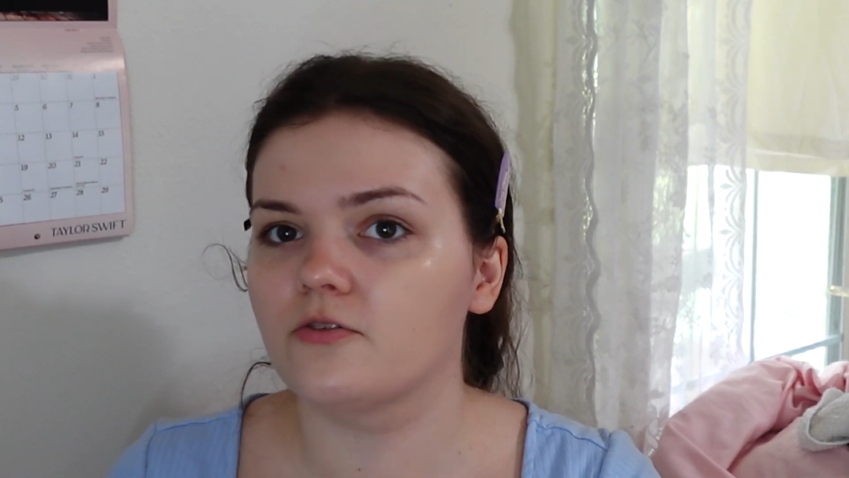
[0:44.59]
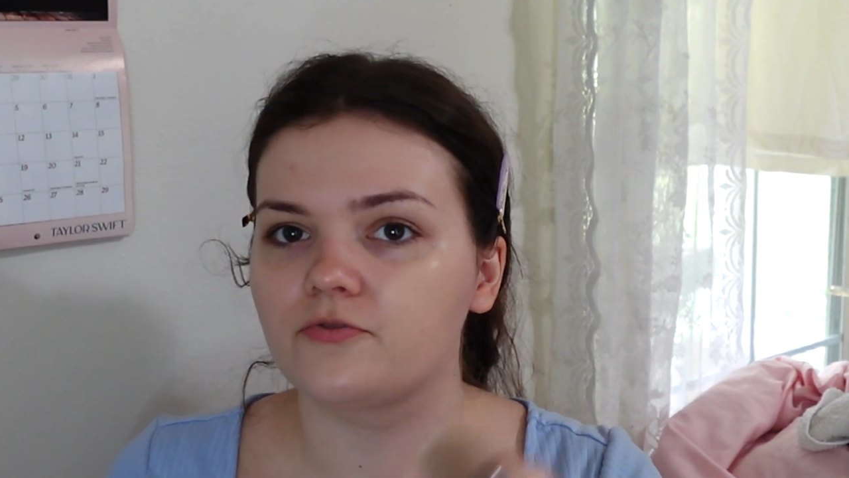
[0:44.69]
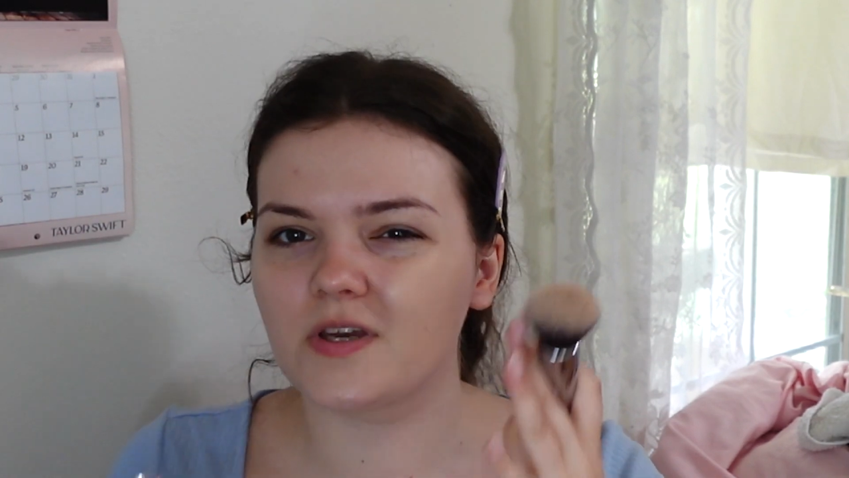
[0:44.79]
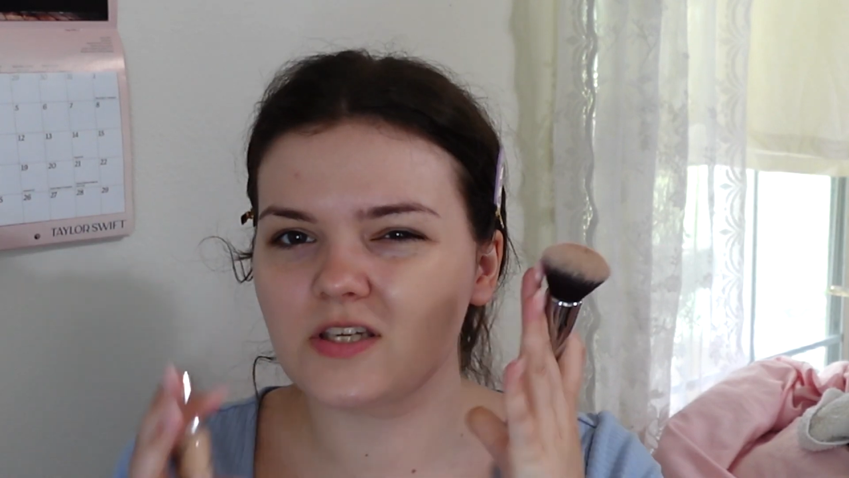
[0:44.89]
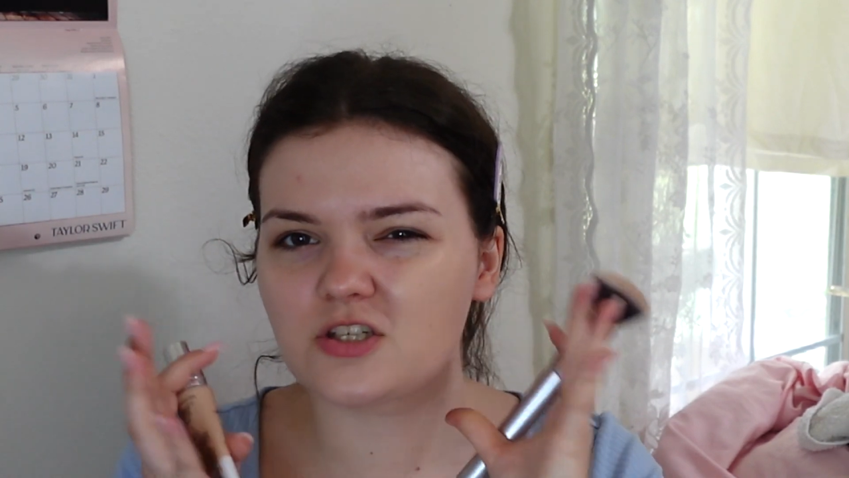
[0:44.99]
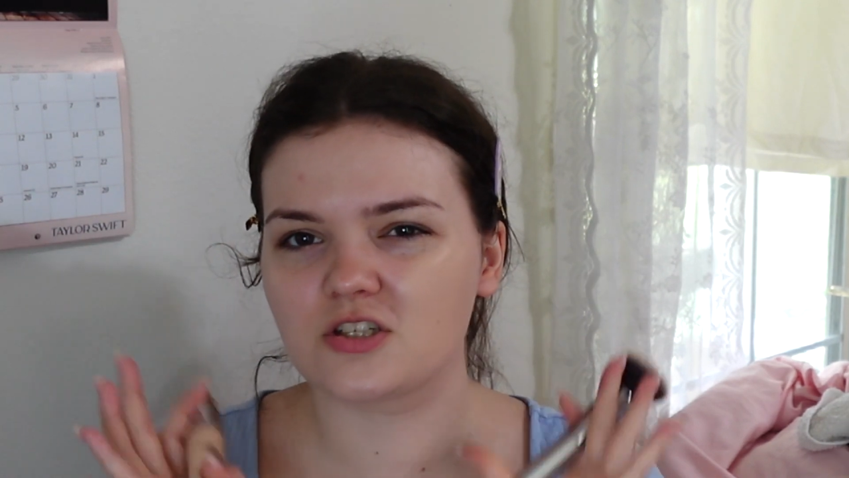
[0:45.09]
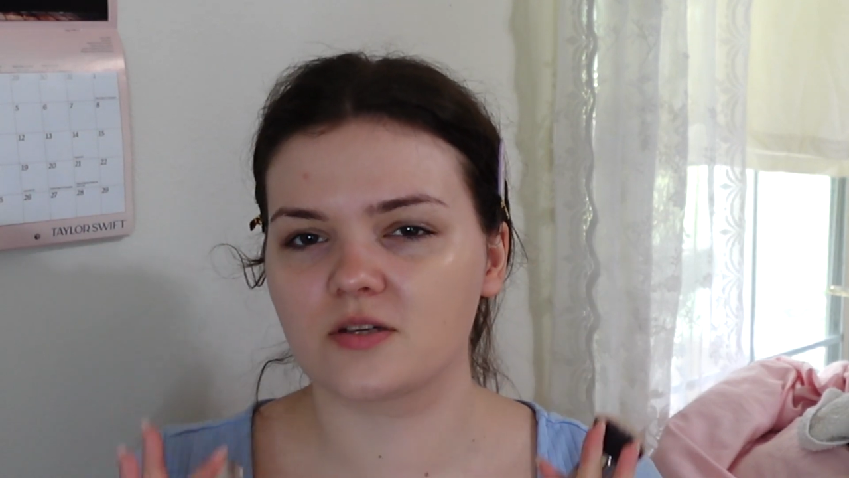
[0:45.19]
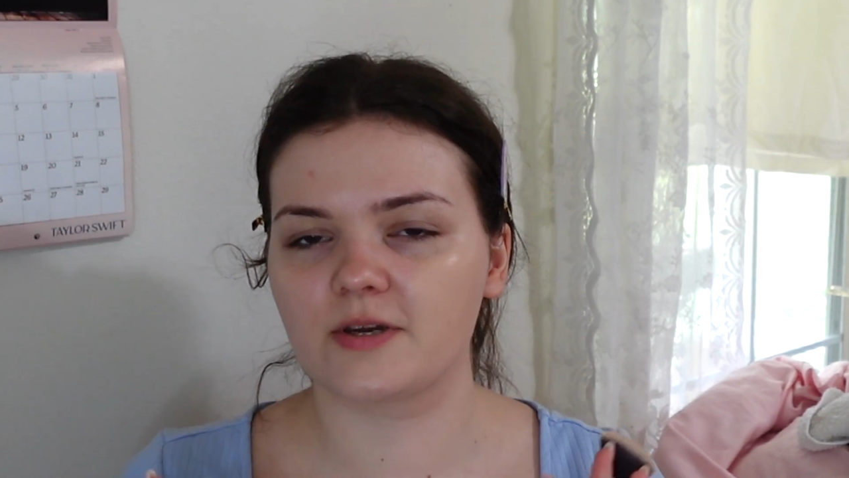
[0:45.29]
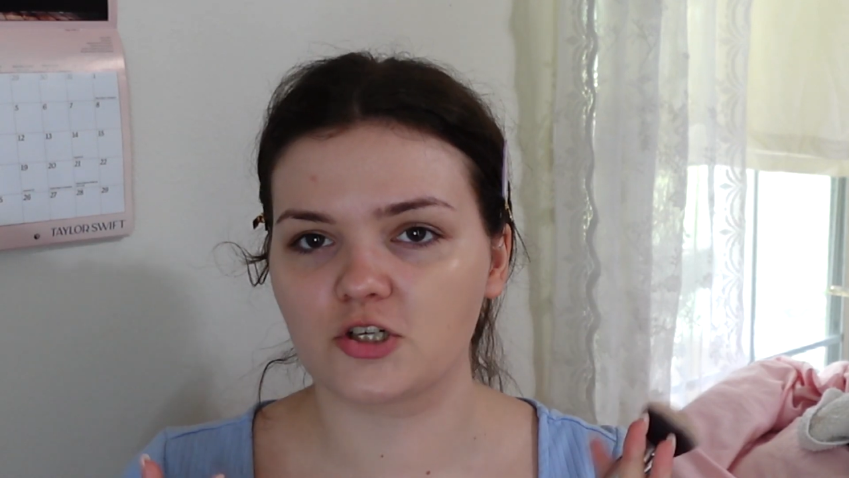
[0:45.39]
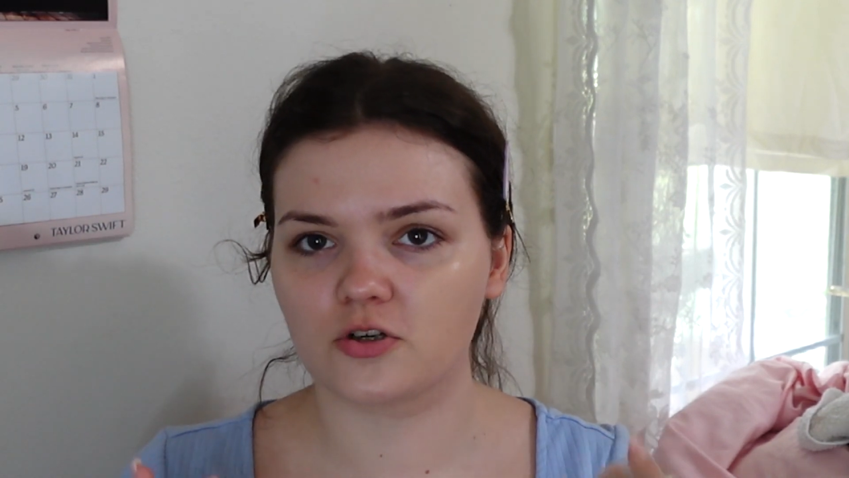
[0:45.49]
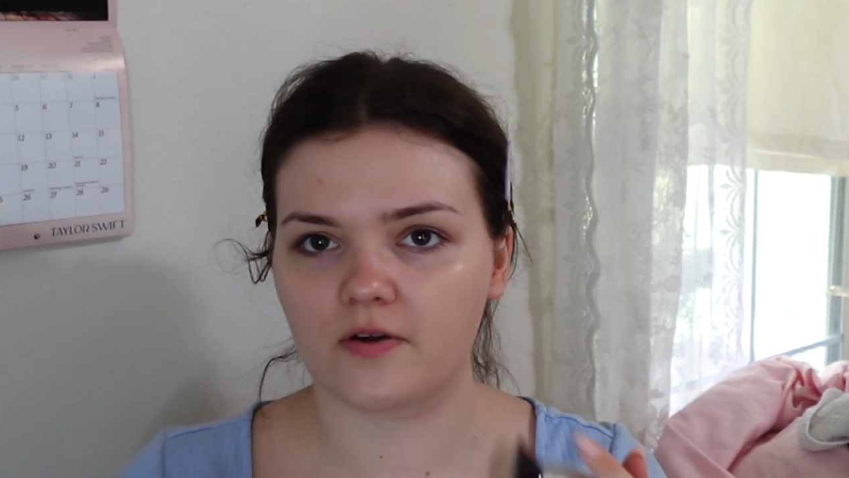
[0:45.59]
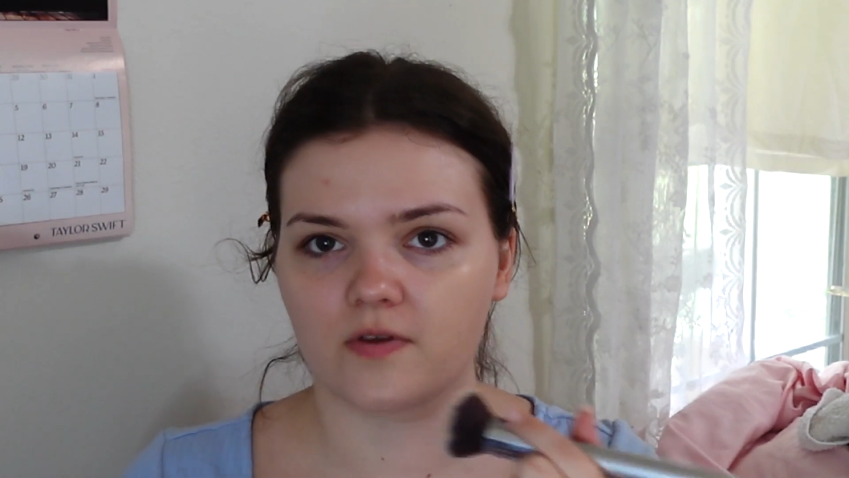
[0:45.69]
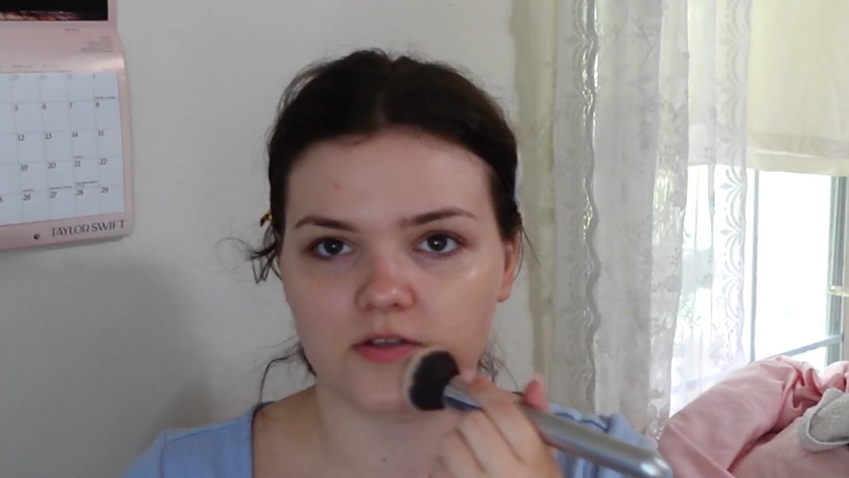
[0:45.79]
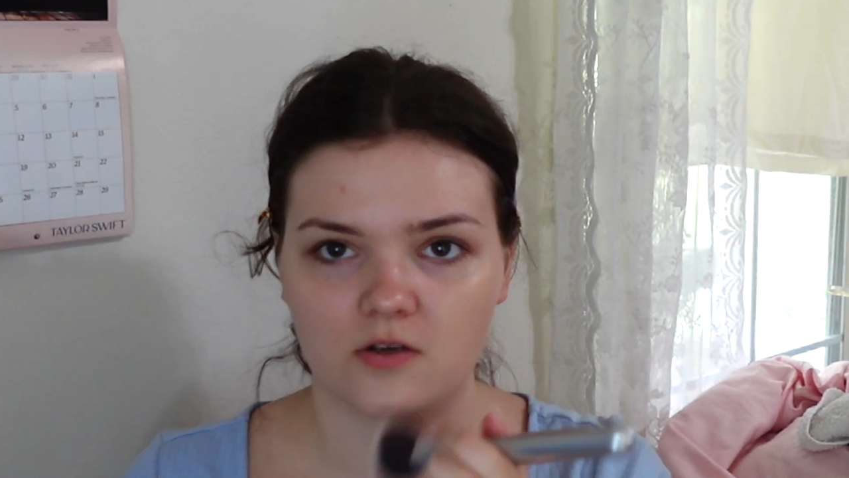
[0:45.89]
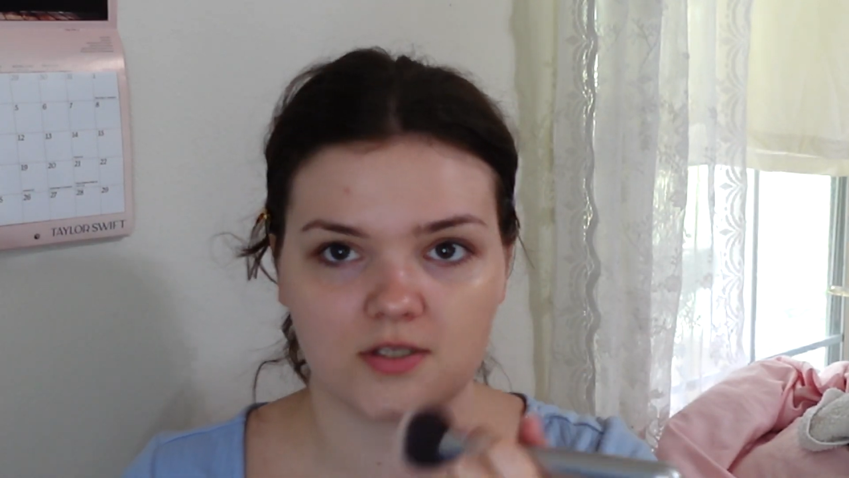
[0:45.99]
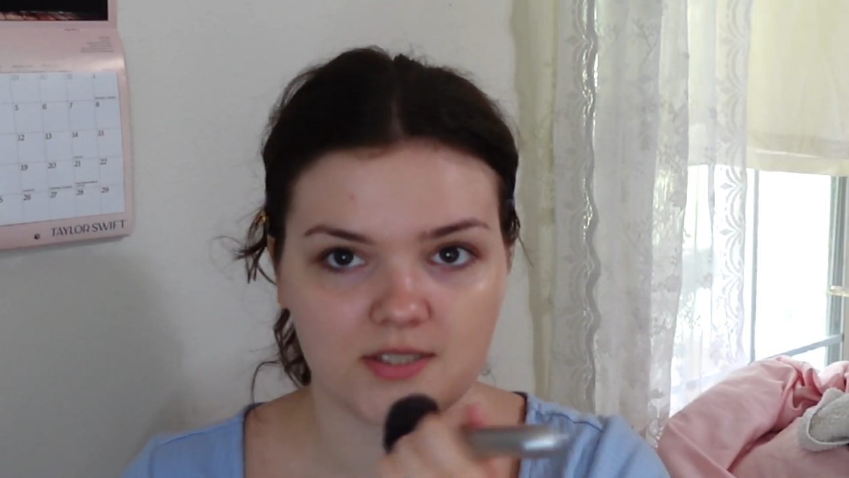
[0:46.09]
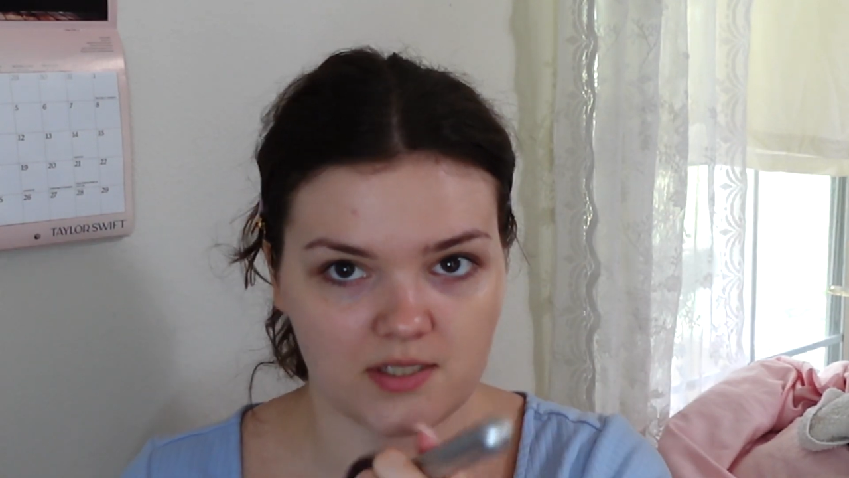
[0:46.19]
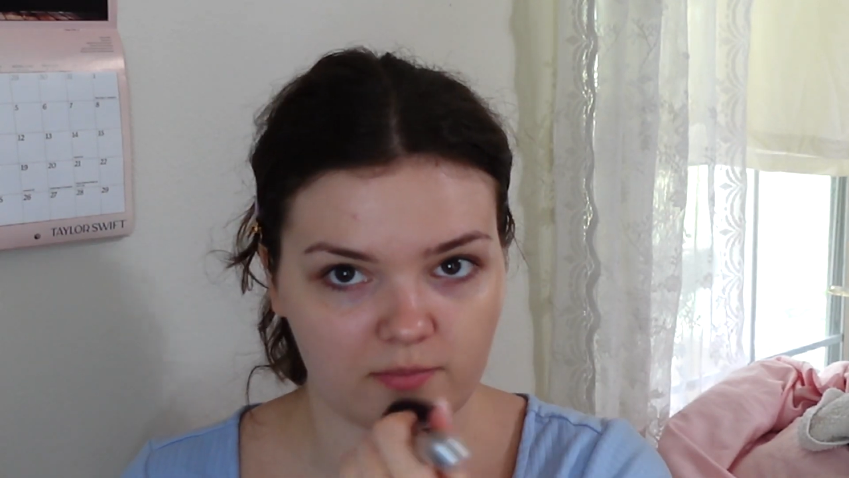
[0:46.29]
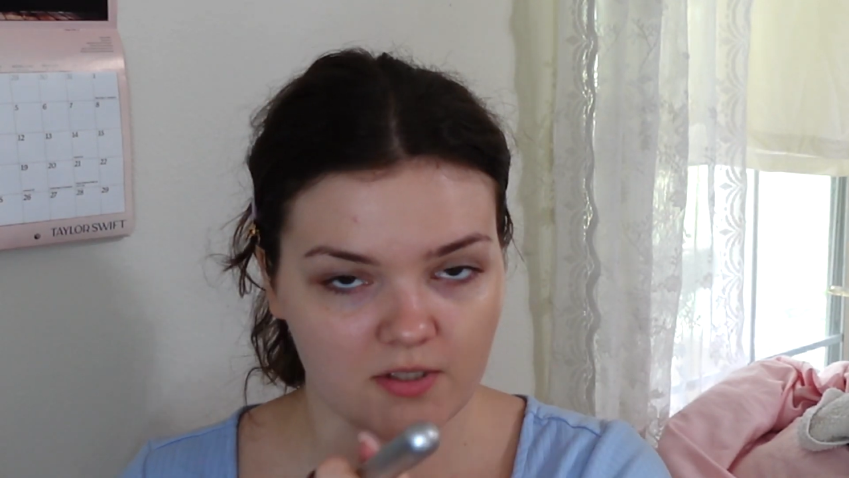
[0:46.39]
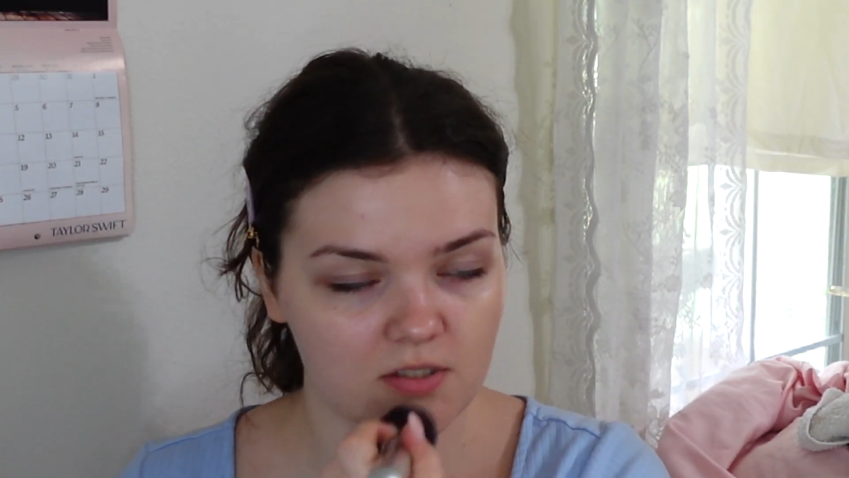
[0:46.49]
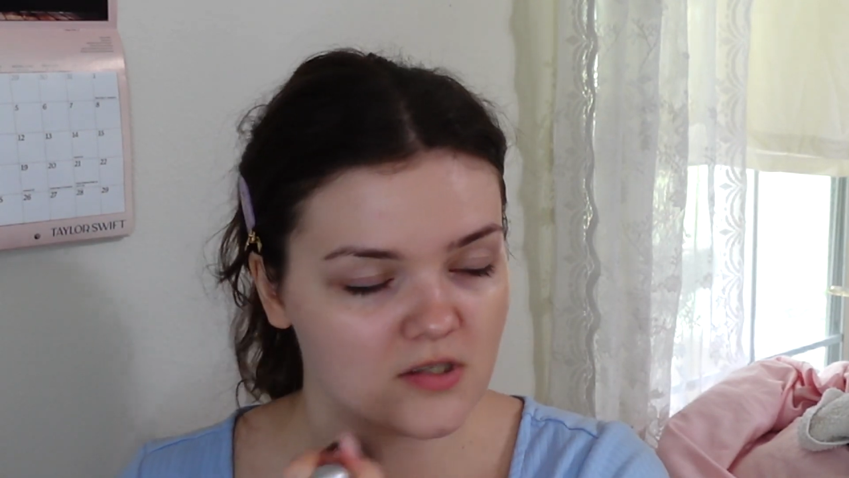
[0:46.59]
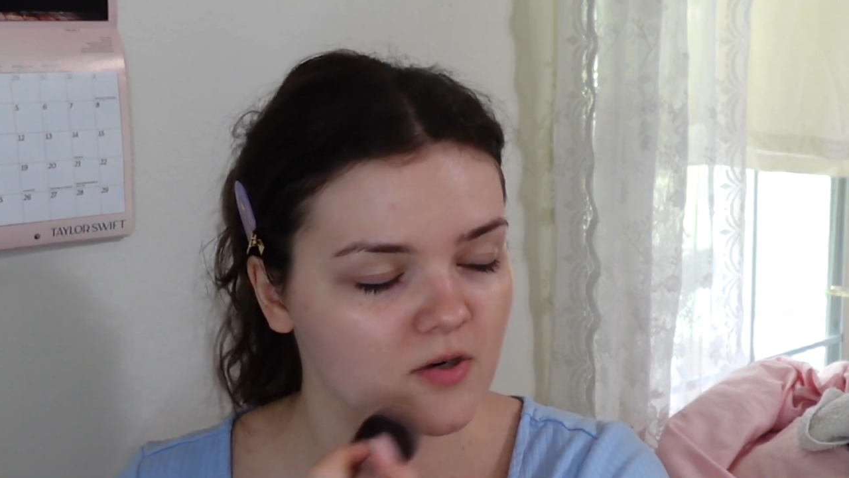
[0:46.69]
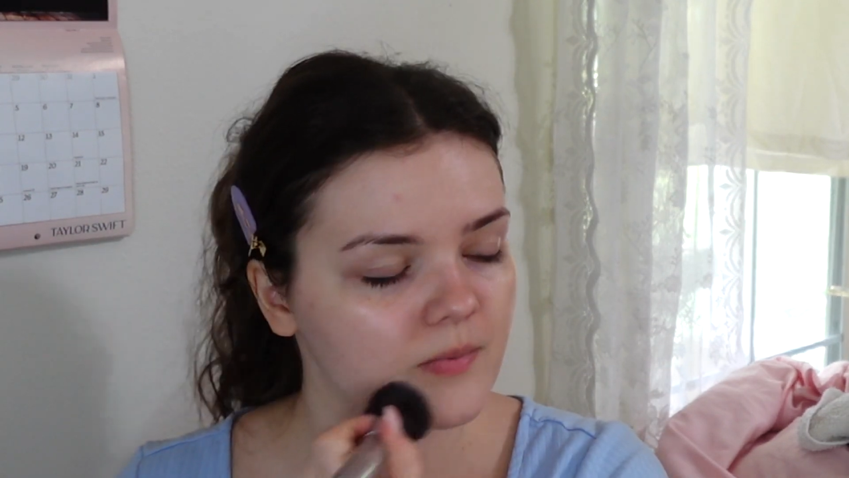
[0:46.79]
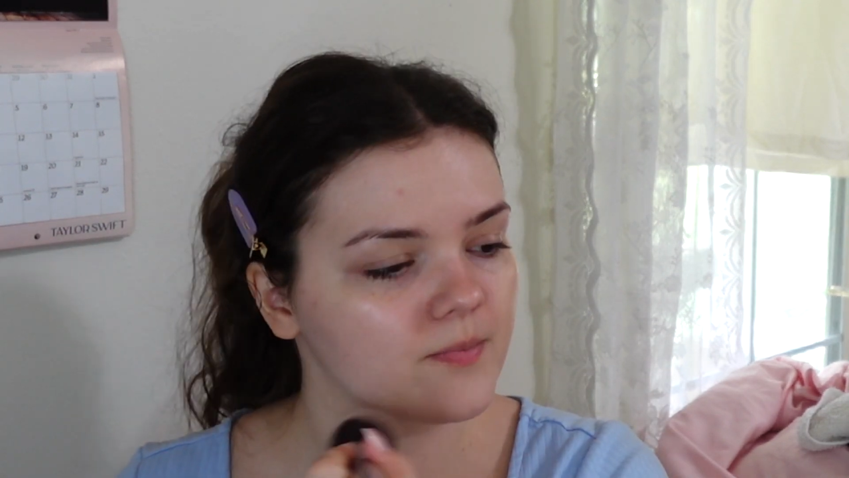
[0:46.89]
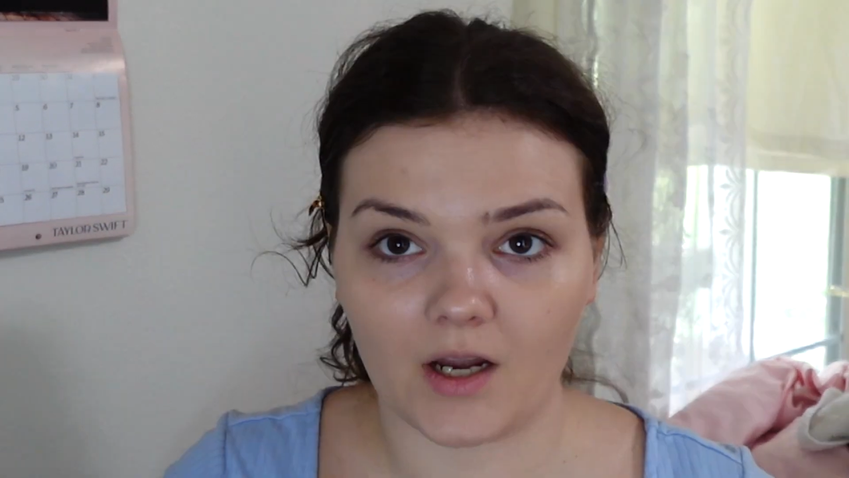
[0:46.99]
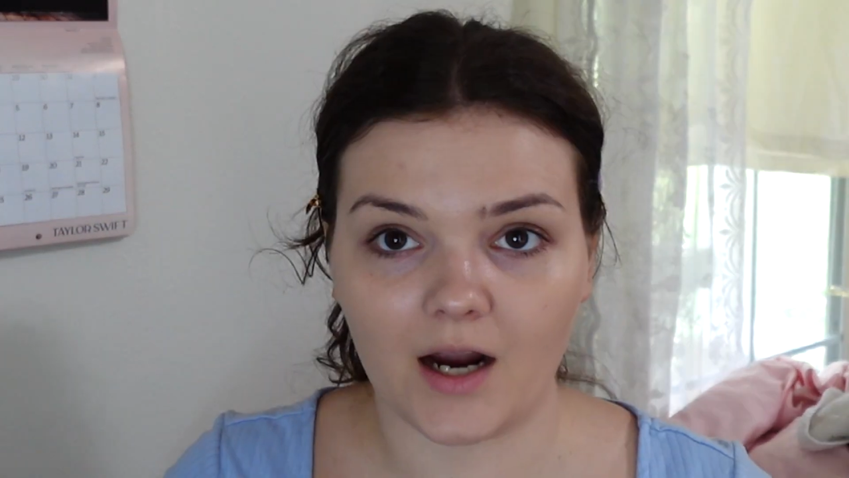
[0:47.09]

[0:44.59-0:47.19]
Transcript: face just to make sure everything's all seamless, you know.